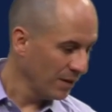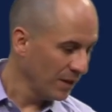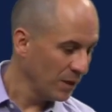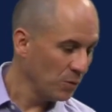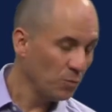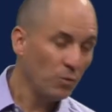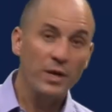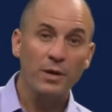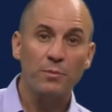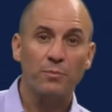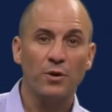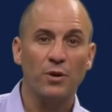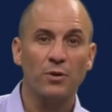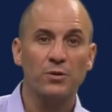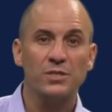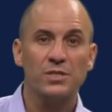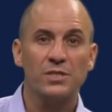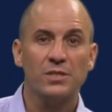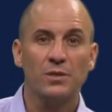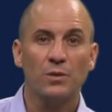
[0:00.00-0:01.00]
In one
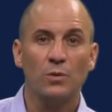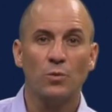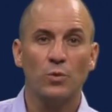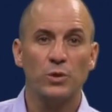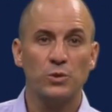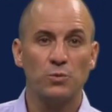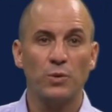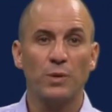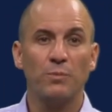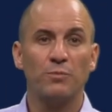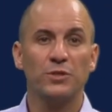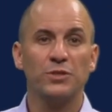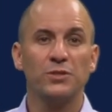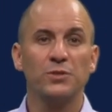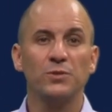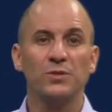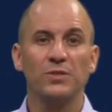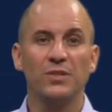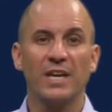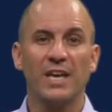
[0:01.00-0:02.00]
approach, which we
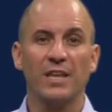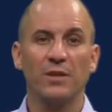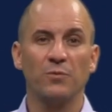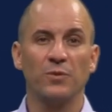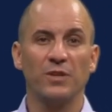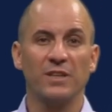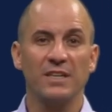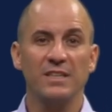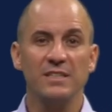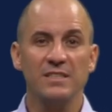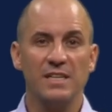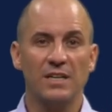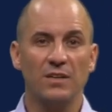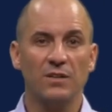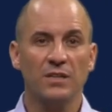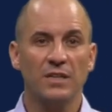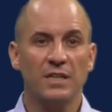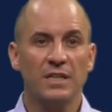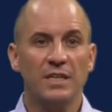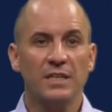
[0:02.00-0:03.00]
pursue together with Intel,
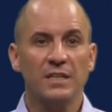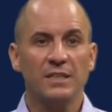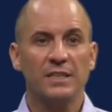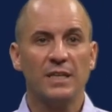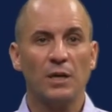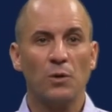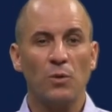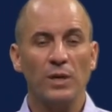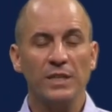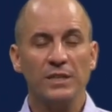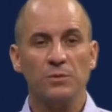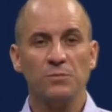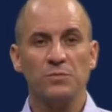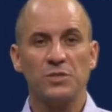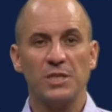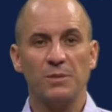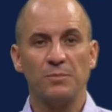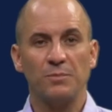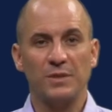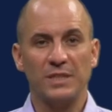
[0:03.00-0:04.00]
the quantum
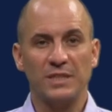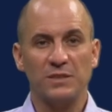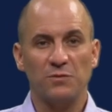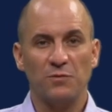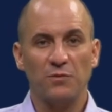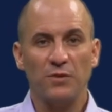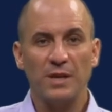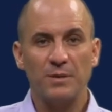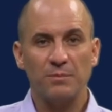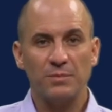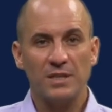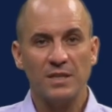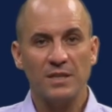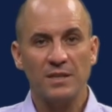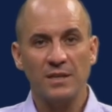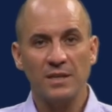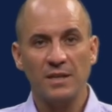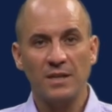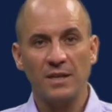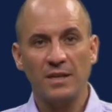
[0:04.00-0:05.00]
chip is flipped
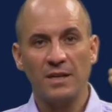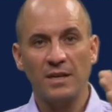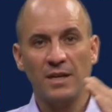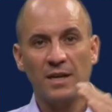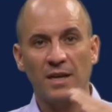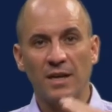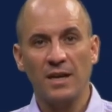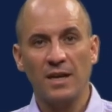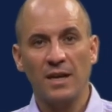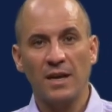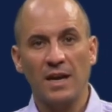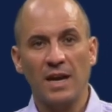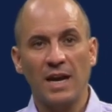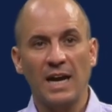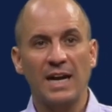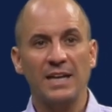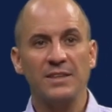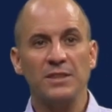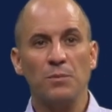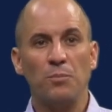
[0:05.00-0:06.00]

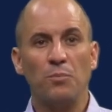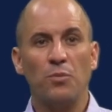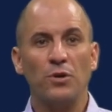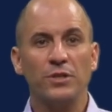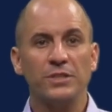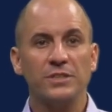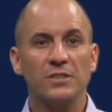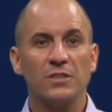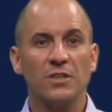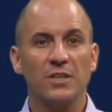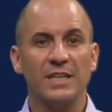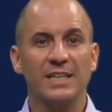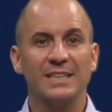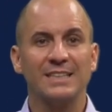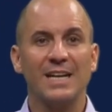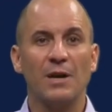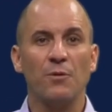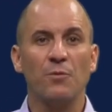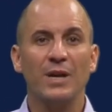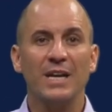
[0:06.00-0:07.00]
and the ports connect
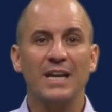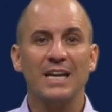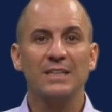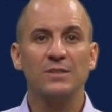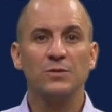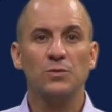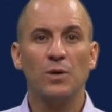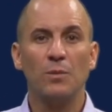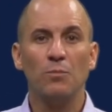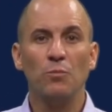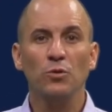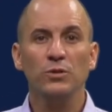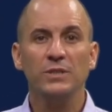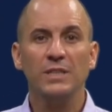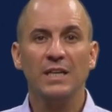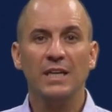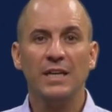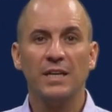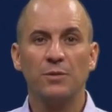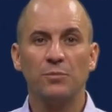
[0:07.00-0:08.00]
directly to a
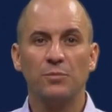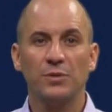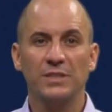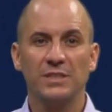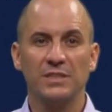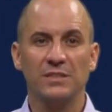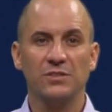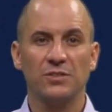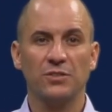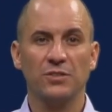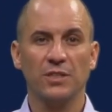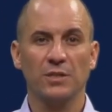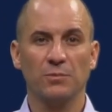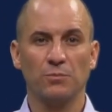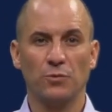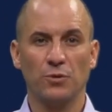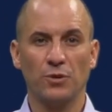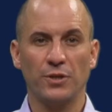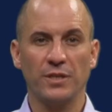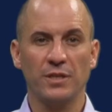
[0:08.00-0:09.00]
multi-layer printed circuit
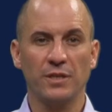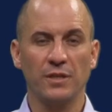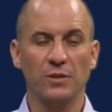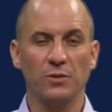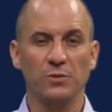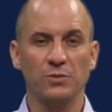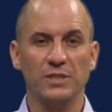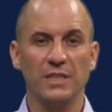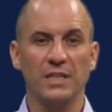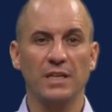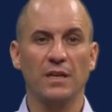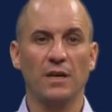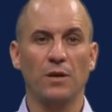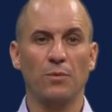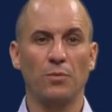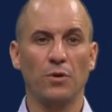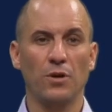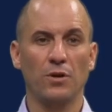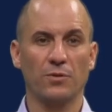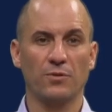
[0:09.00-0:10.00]
board using a
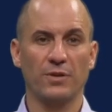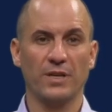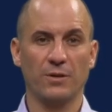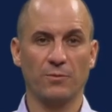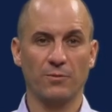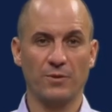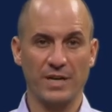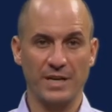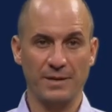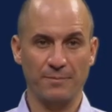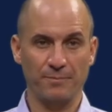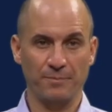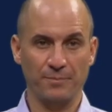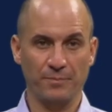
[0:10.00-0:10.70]
ball grid array.